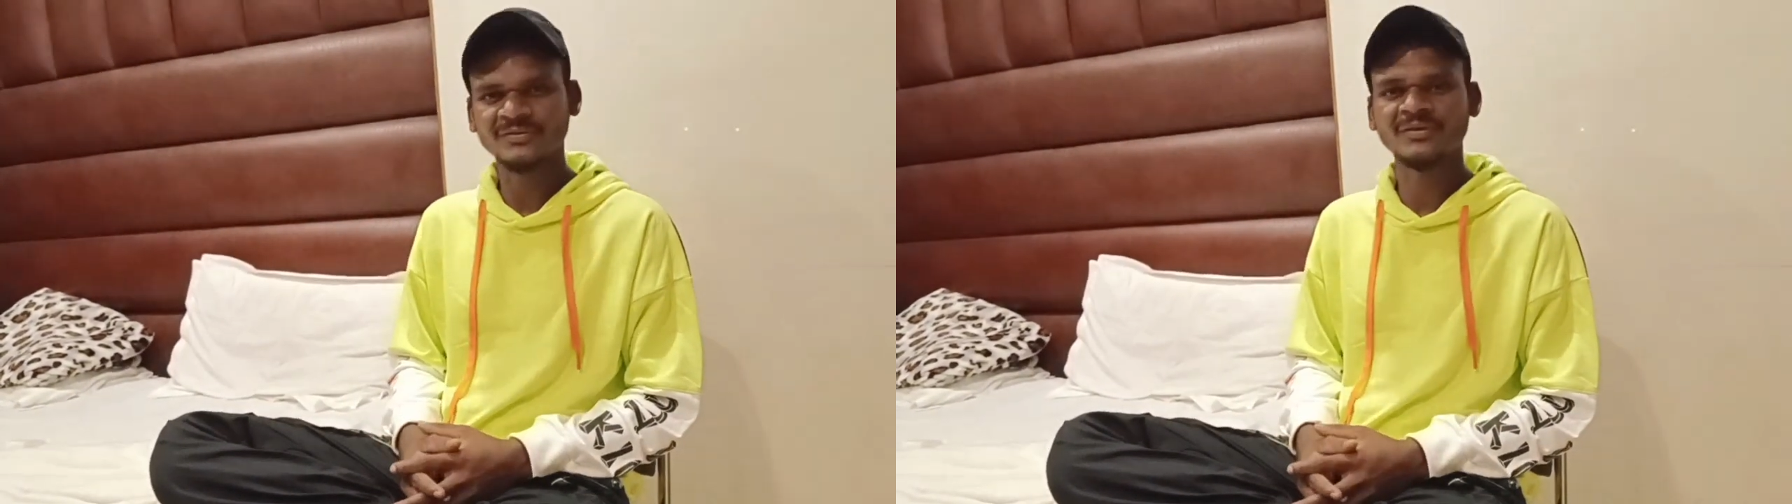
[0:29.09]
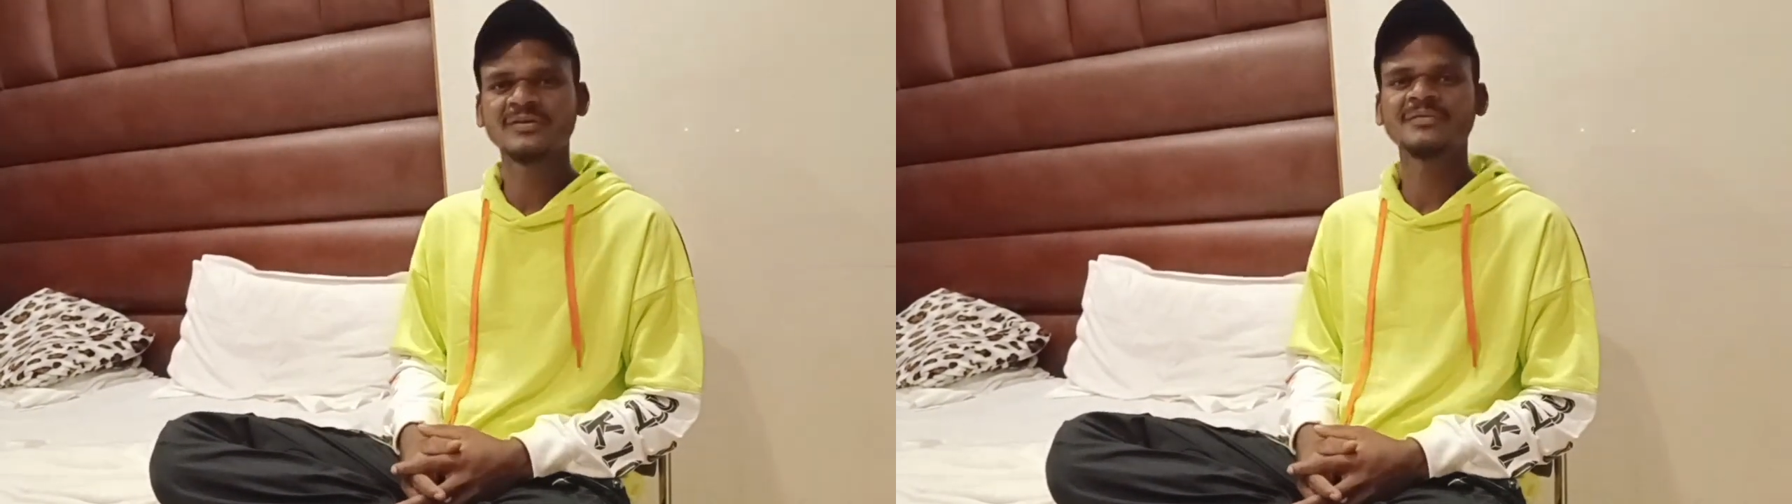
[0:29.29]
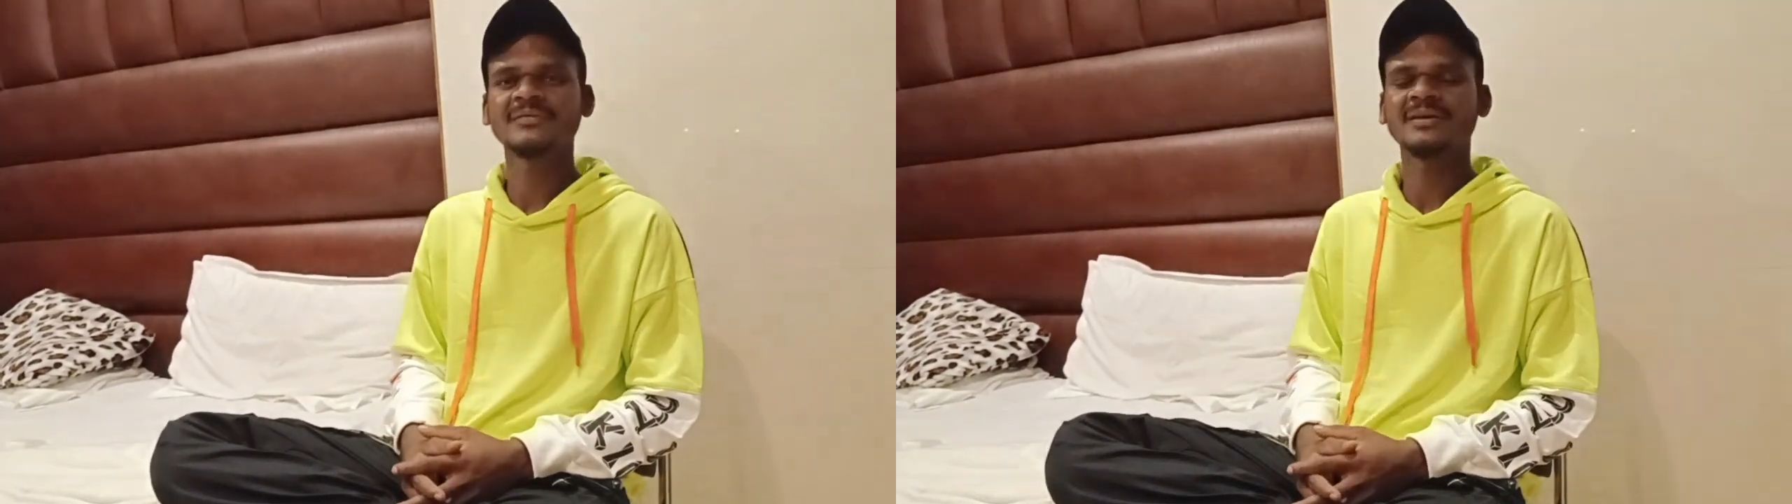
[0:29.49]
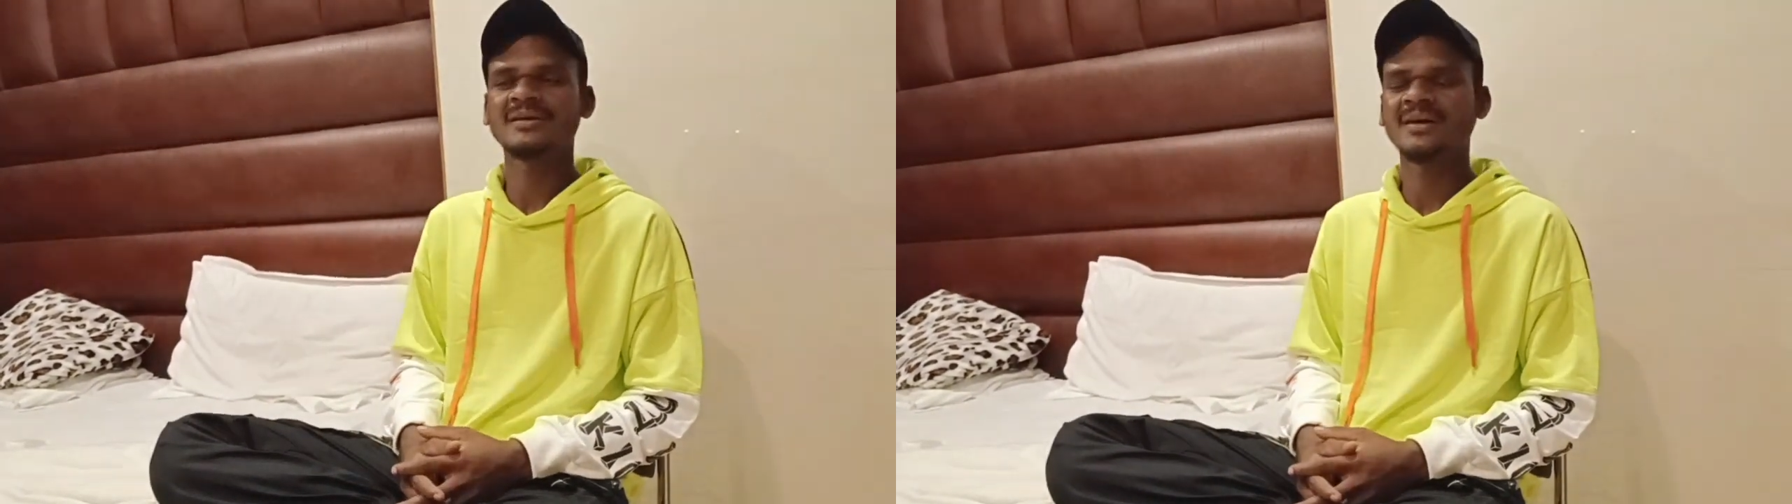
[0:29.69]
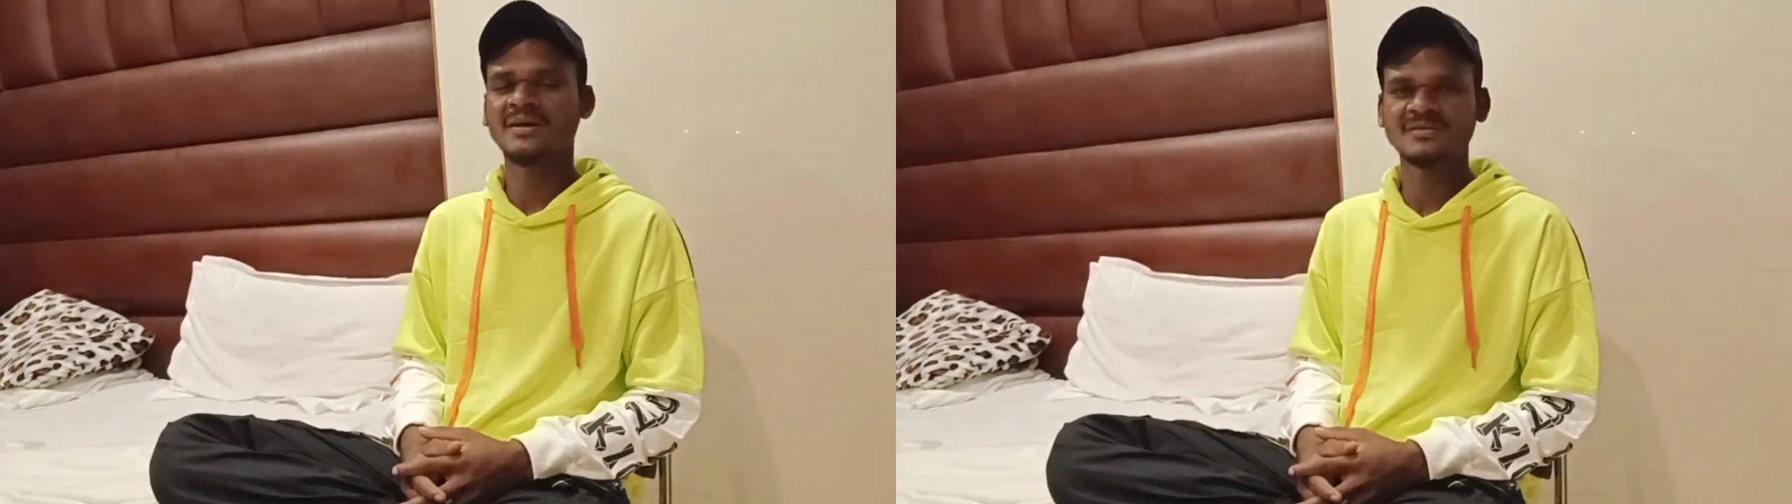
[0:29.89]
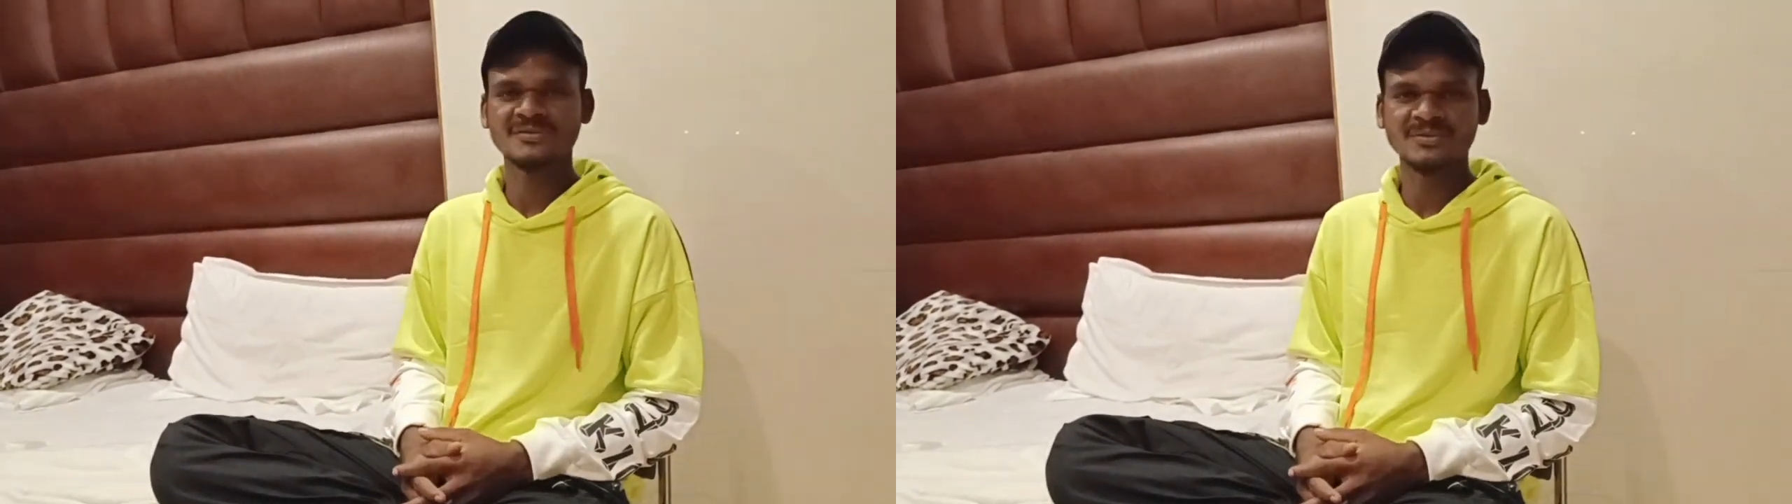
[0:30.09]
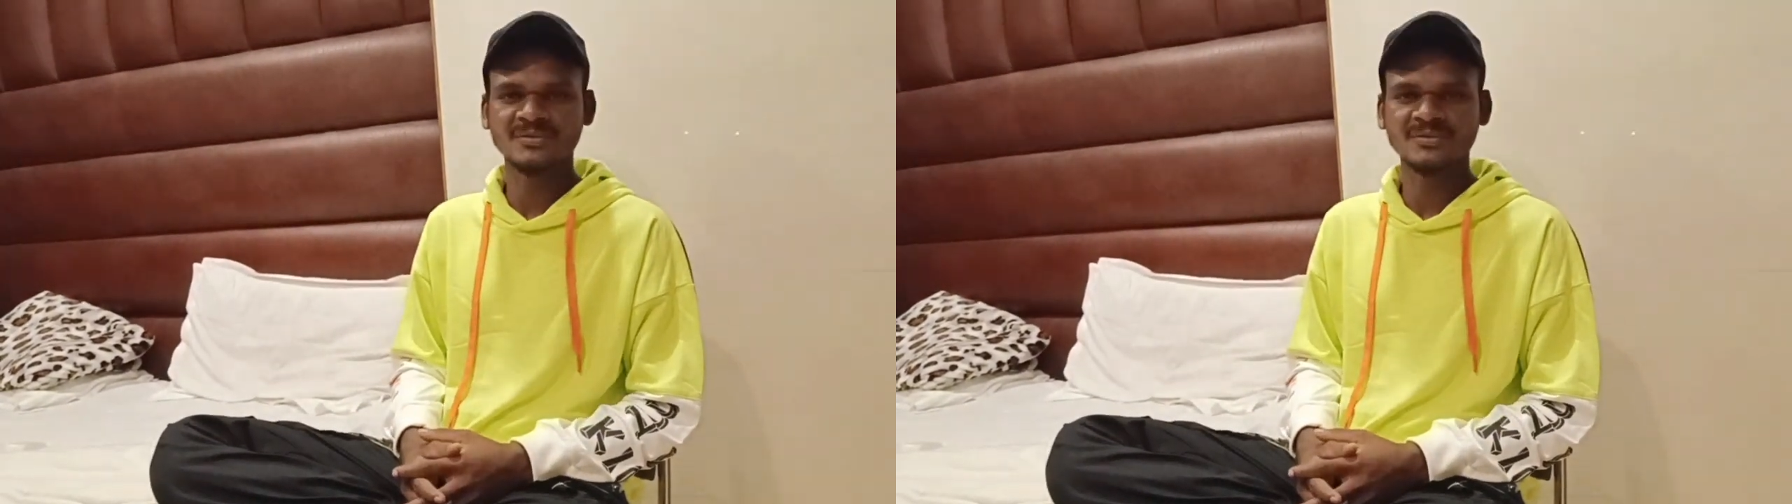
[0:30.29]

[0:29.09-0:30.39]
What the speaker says: So, guys,